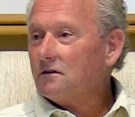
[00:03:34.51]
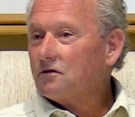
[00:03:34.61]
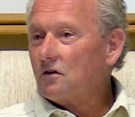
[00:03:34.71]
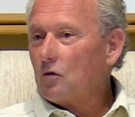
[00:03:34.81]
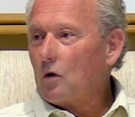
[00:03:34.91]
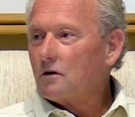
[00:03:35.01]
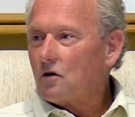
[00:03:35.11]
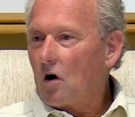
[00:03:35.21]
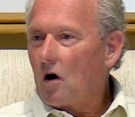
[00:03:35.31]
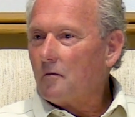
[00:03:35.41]
So the word
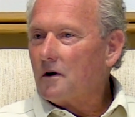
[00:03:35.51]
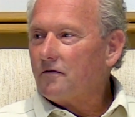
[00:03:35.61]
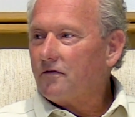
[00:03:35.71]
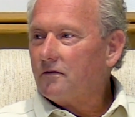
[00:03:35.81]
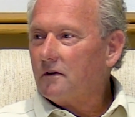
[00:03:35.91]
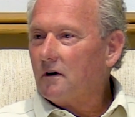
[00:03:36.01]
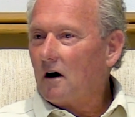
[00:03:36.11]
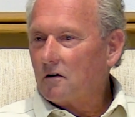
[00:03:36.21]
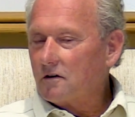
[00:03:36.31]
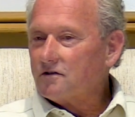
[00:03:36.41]
karma,
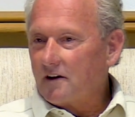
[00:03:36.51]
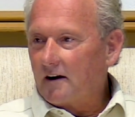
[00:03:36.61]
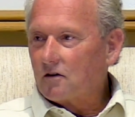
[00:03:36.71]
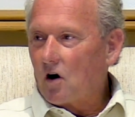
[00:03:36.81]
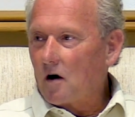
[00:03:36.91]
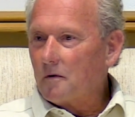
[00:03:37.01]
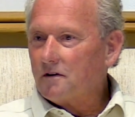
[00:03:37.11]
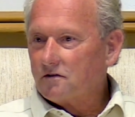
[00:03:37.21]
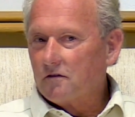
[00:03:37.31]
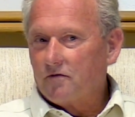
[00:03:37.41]
our understanding of karma,
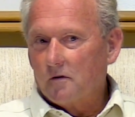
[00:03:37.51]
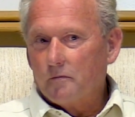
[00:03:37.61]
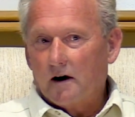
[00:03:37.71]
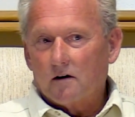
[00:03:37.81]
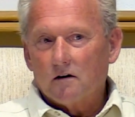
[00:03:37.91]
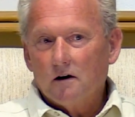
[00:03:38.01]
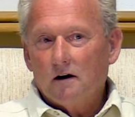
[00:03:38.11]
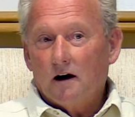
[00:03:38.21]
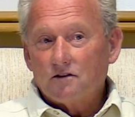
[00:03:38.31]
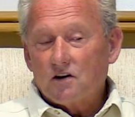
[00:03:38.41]
does it fit better?
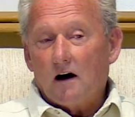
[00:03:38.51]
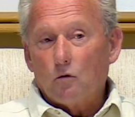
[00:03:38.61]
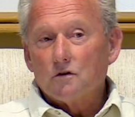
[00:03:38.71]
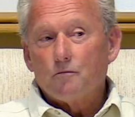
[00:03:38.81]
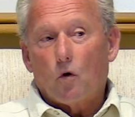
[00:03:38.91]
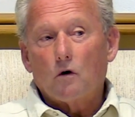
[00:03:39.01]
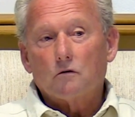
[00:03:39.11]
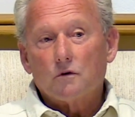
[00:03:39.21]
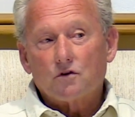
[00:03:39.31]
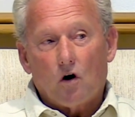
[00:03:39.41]
A child was
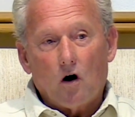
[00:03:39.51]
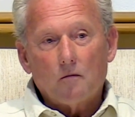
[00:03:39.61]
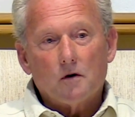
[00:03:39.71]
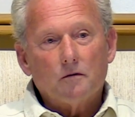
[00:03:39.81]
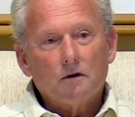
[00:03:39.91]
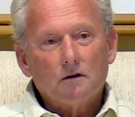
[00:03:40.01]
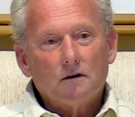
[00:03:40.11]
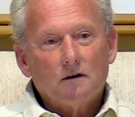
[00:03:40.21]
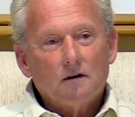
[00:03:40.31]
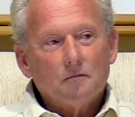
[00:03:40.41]
born with karma,
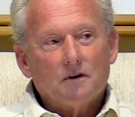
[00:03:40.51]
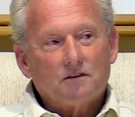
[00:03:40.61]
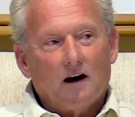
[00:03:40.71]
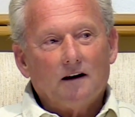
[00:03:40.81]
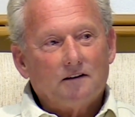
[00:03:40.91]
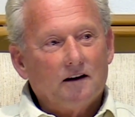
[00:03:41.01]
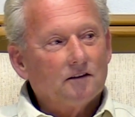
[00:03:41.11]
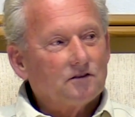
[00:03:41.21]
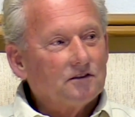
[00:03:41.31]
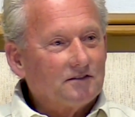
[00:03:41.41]
but the idea
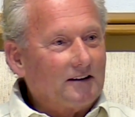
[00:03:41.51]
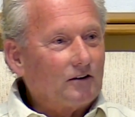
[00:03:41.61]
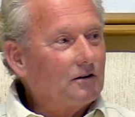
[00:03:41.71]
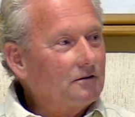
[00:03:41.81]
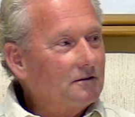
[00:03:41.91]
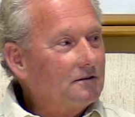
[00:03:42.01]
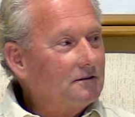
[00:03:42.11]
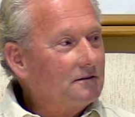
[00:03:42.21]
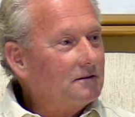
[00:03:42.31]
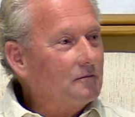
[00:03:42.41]
it's a sinner
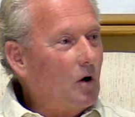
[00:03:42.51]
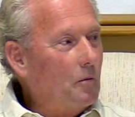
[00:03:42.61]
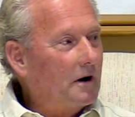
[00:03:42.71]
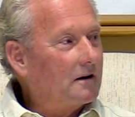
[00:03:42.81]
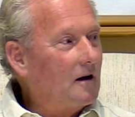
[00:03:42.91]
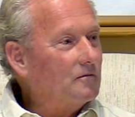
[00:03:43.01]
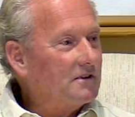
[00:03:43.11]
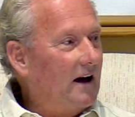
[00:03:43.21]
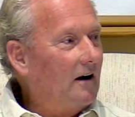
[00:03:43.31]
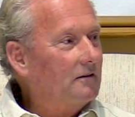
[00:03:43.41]
the moment it
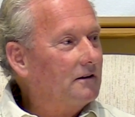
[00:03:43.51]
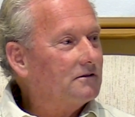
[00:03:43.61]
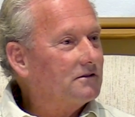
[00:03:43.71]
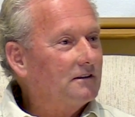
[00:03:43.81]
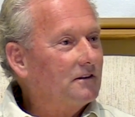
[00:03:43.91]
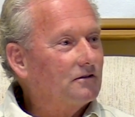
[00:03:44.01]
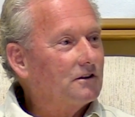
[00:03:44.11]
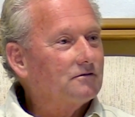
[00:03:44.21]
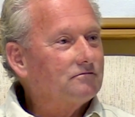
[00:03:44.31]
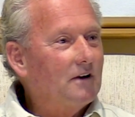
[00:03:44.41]
comes out and it's sitting there
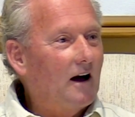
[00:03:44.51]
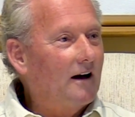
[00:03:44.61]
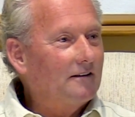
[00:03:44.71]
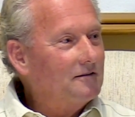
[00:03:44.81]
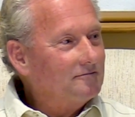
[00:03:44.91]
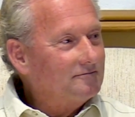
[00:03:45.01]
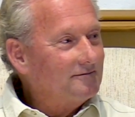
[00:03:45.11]
just, hi.